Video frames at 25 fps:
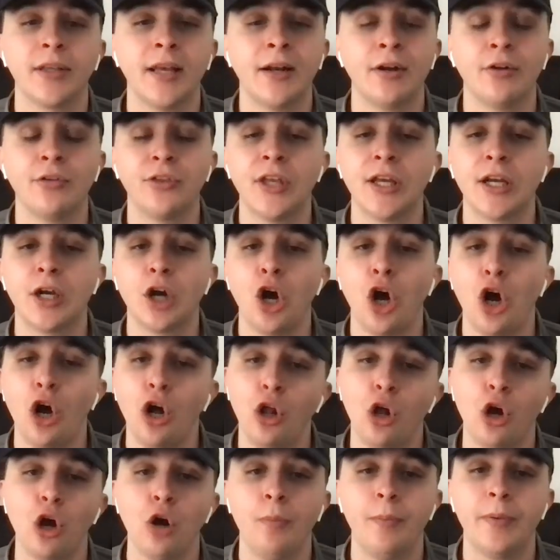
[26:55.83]
I don't think
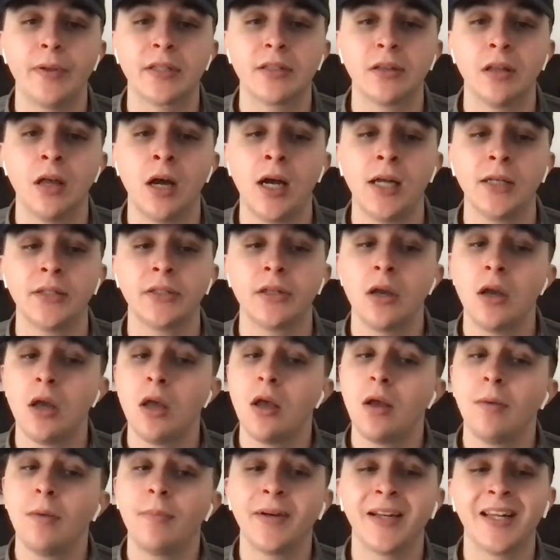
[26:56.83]
all hope is lost,
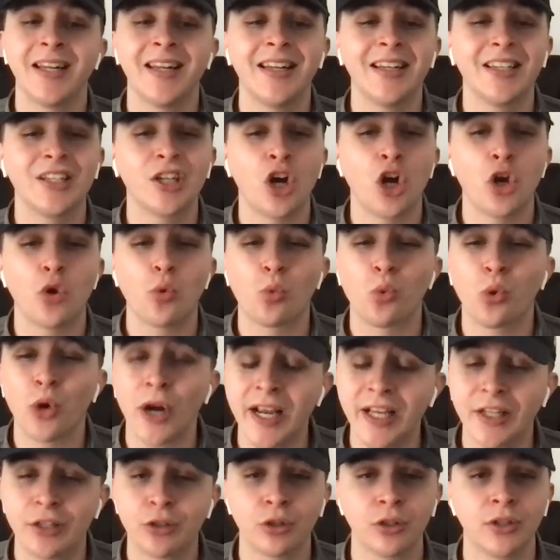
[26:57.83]
but it is on
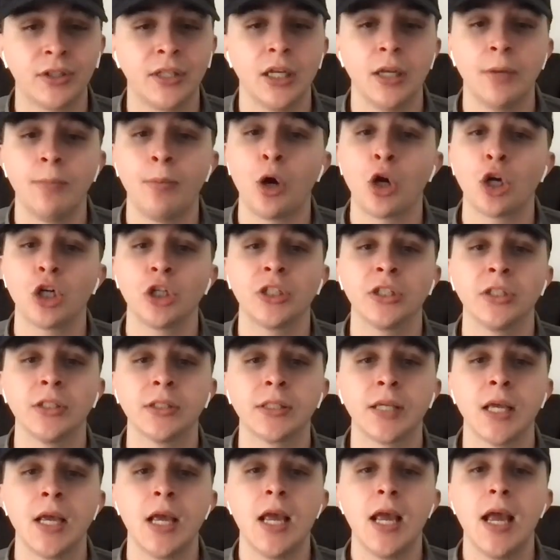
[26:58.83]
razor thin
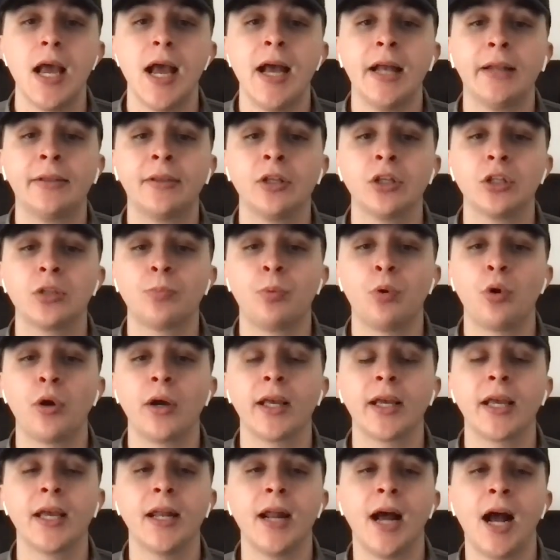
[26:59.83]
margins at this point.
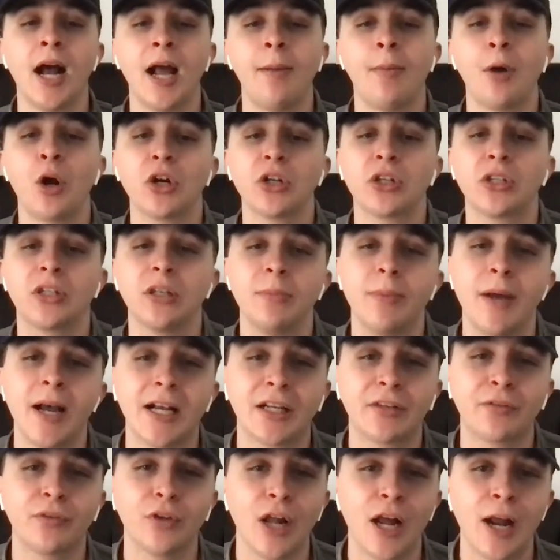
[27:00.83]
Again, I am RC
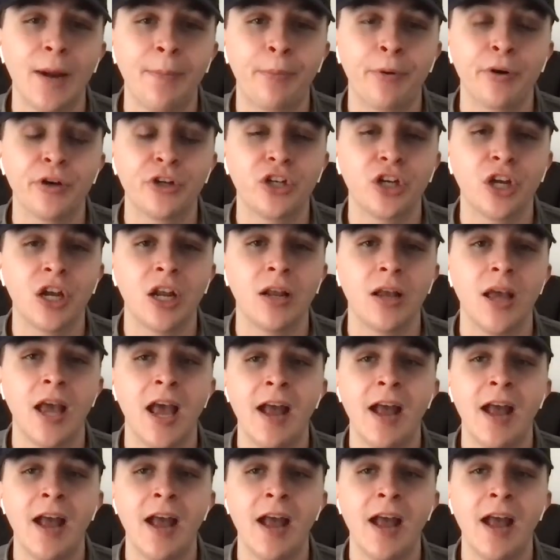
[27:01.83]
Maxwell. I appreciate